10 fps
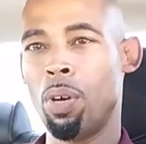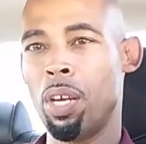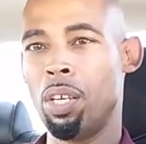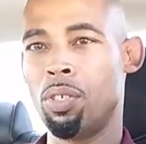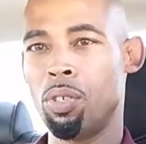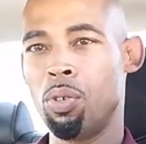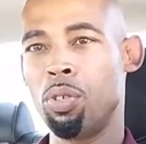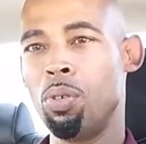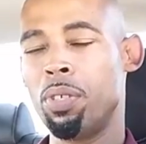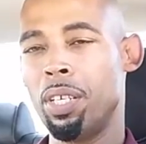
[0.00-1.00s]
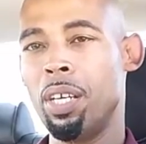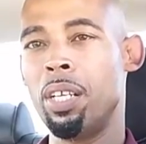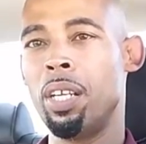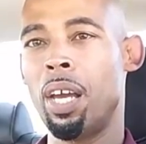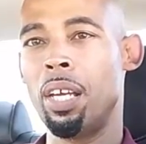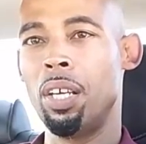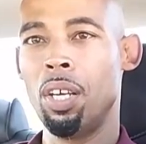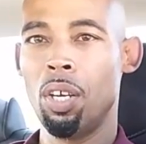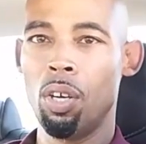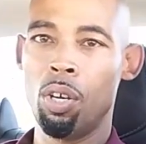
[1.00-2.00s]
ways that you can use the internet
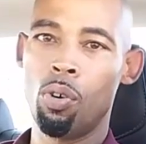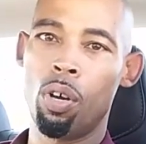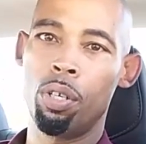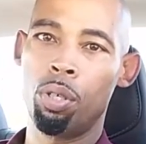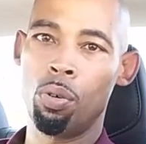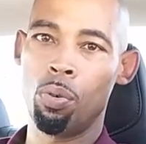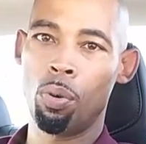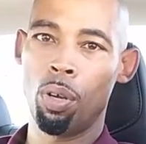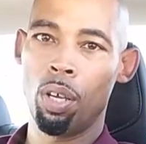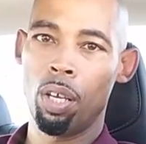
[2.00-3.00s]
in order to